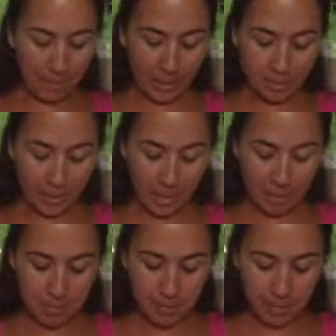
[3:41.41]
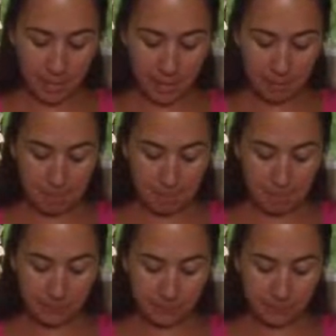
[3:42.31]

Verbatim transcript: That's my happy clap.